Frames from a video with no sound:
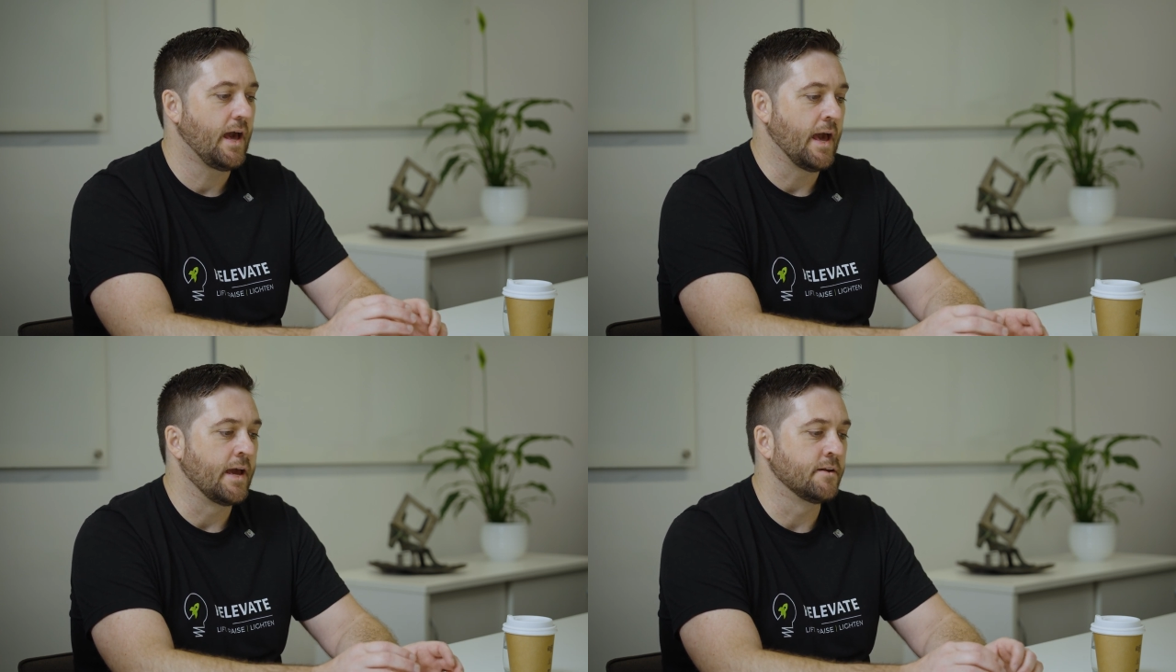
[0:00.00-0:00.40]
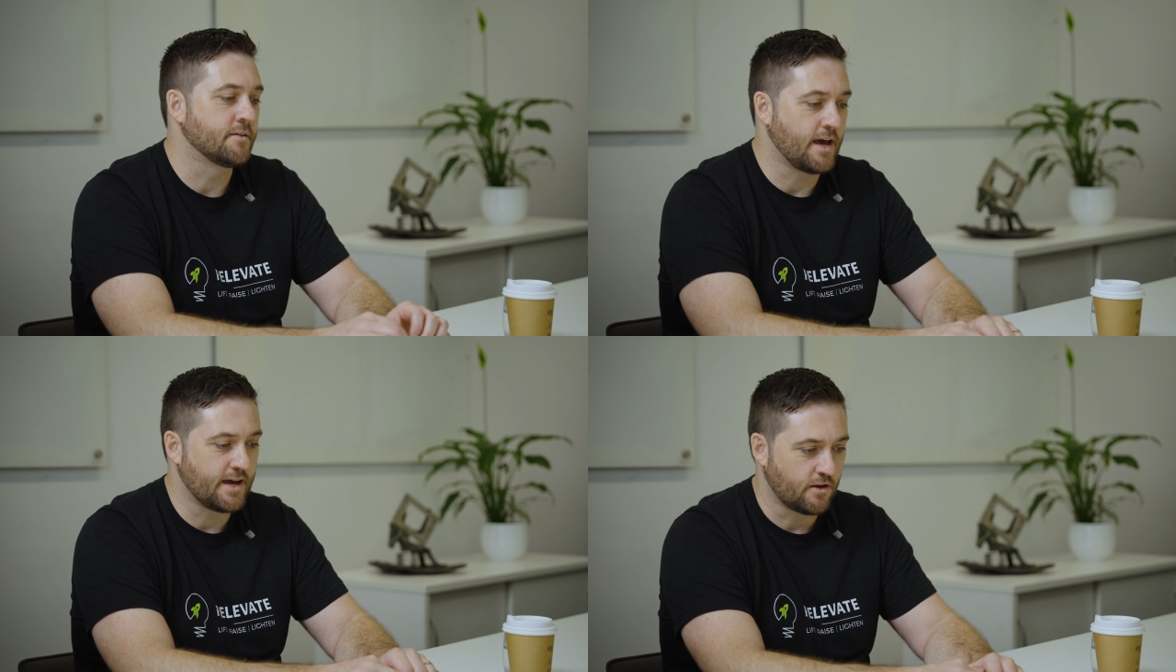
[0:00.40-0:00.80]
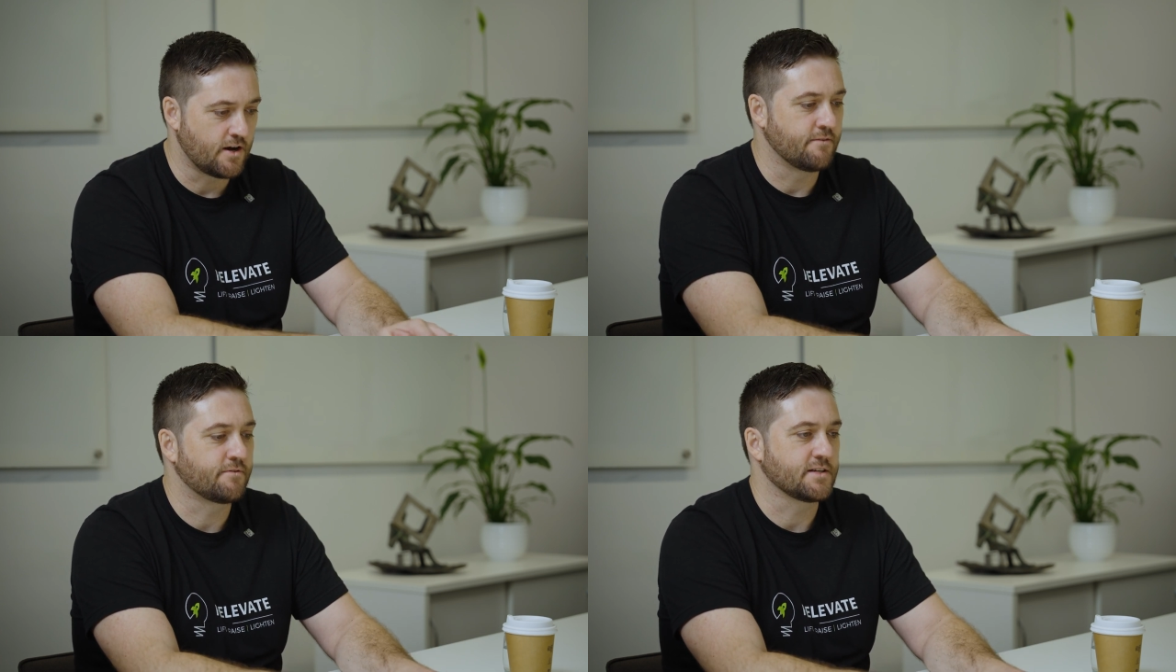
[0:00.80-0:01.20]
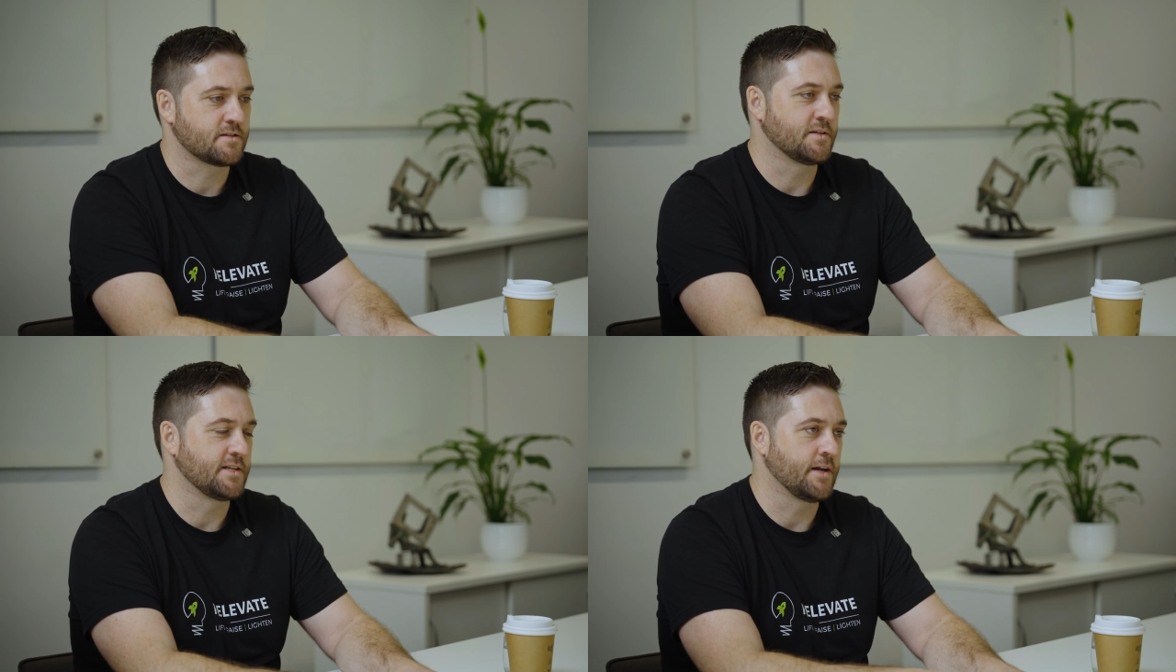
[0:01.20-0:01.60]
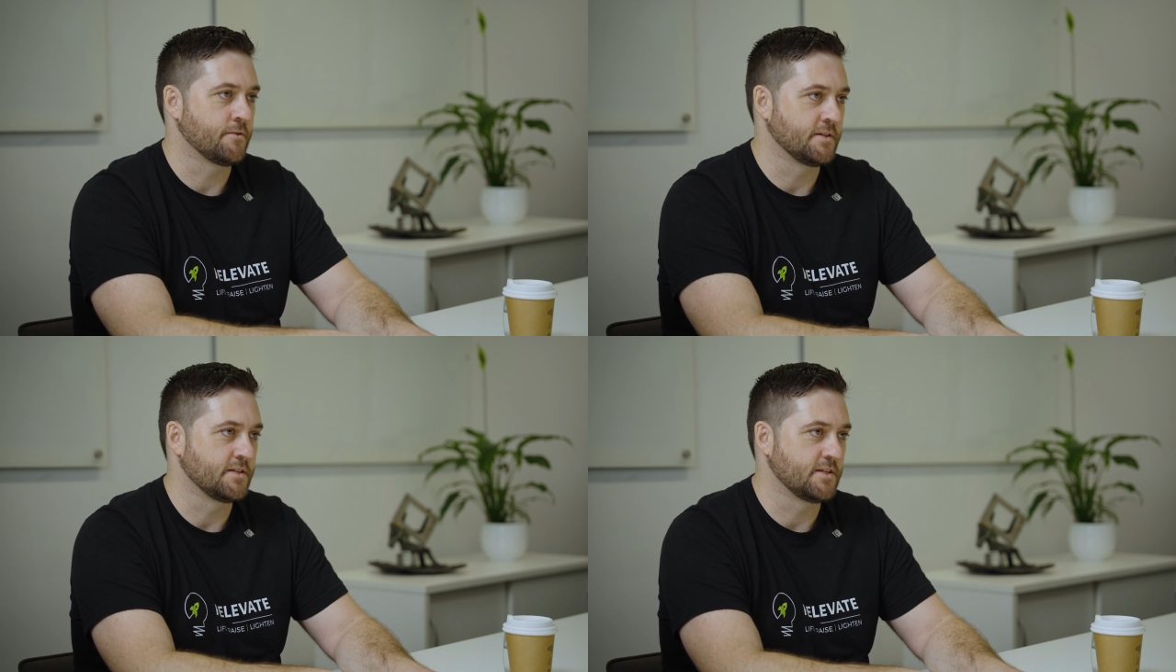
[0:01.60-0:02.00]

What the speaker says: and they had live customer data in the